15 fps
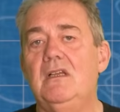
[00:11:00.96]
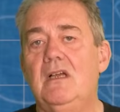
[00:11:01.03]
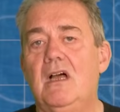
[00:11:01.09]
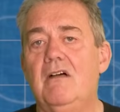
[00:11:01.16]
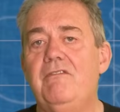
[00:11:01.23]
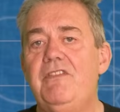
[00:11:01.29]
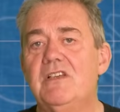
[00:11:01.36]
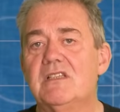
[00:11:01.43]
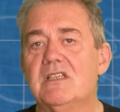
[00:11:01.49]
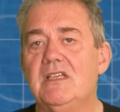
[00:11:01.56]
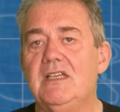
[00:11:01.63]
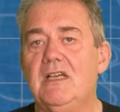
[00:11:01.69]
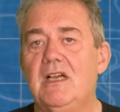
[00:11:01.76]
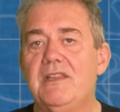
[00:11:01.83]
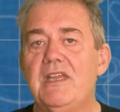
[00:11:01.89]

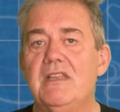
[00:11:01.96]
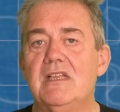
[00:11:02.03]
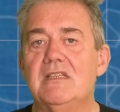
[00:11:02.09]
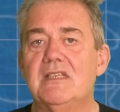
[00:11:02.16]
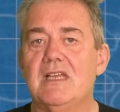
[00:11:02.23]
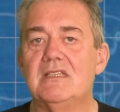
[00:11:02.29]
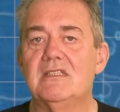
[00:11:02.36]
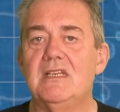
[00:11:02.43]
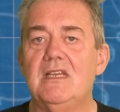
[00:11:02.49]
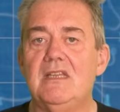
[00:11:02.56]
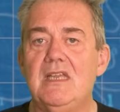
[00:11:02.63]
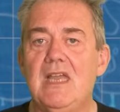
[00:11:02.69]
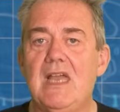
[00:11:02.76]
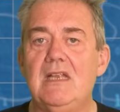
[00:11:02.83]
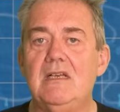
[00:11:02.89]
Obviously, I think that testing at
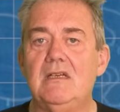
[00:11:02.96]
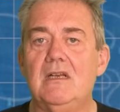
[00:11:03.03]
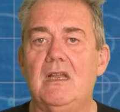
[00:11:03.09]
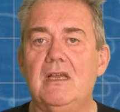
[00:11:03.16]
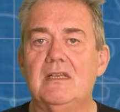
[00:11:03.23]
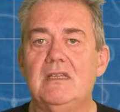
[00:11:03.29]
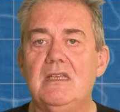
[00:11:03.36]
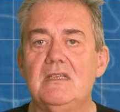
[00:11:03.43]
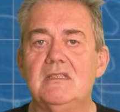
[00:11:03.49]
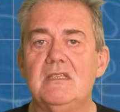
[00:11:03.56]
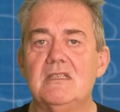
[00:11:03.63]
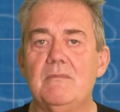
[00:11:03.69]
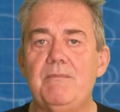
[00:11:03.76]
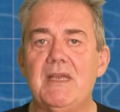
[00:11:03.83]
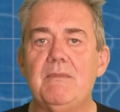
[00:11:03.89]
the end like this
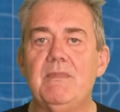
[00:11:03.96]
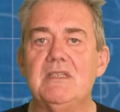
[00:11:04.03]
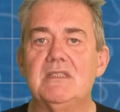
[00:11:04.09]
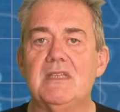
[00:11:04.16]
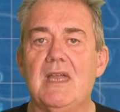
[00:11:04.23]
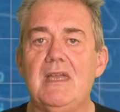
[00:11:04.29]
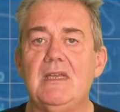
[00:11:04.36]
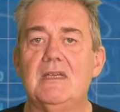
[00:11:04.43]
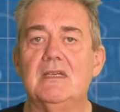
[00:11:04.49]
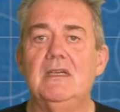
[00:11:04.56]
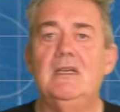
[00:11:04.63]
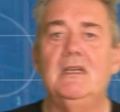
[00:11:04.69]
is a big mistake.